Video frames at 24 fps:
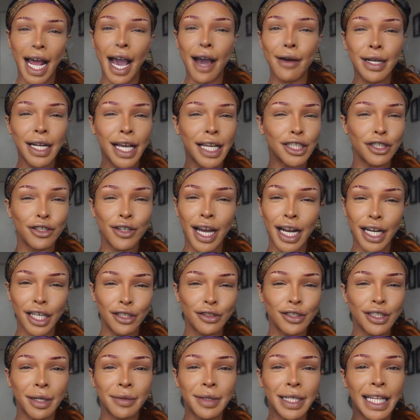nowadays you gotta
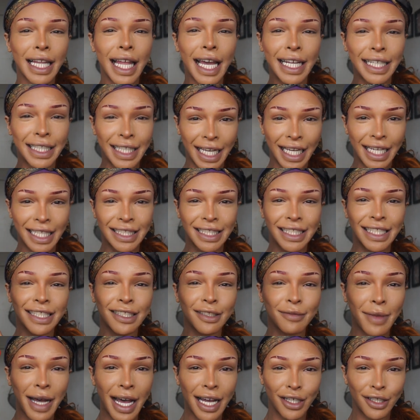use something like this. This
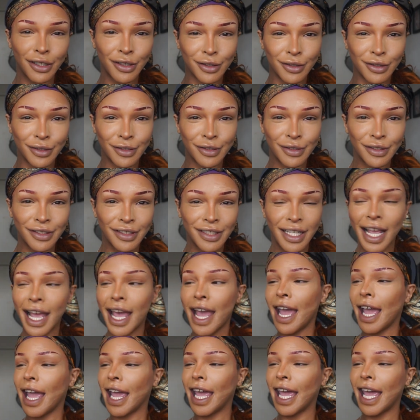is my douche
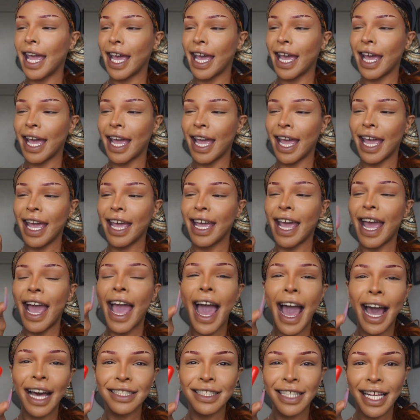and it
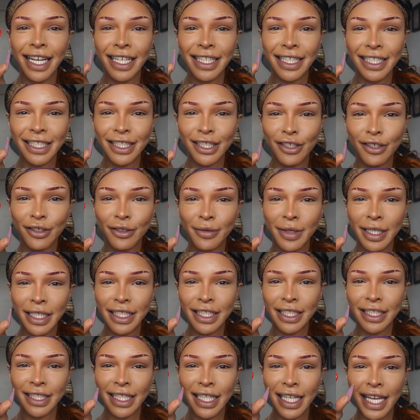has like these little
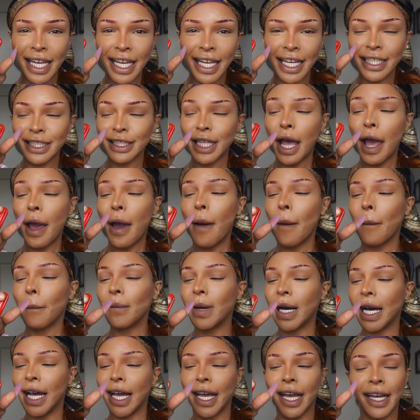rigid things,
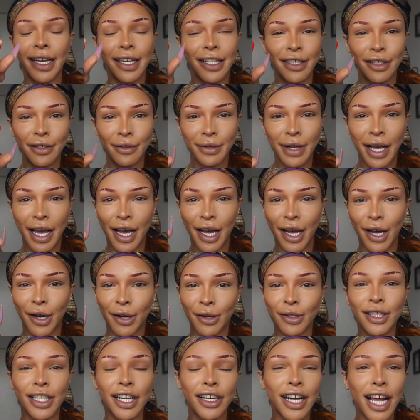but you
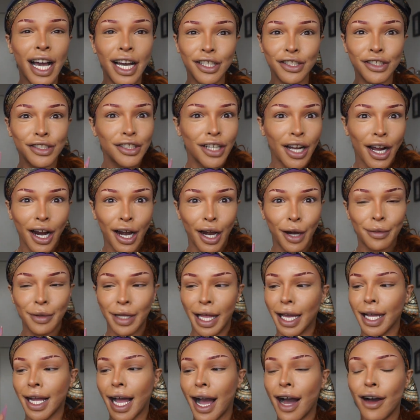know they're not sharp.
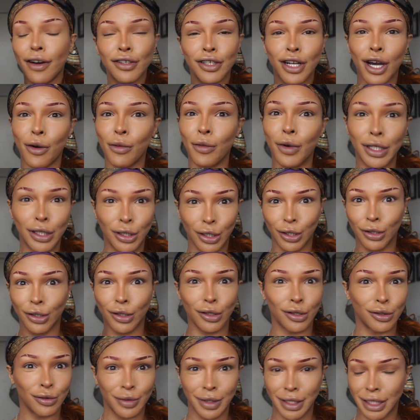Like I don't know what the
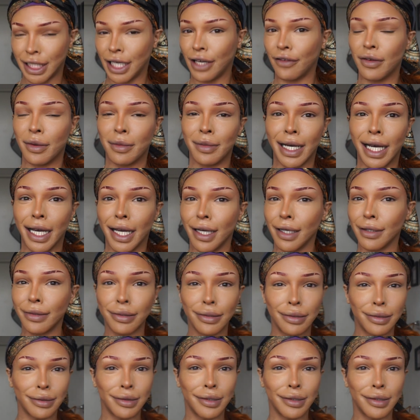girls was giving, but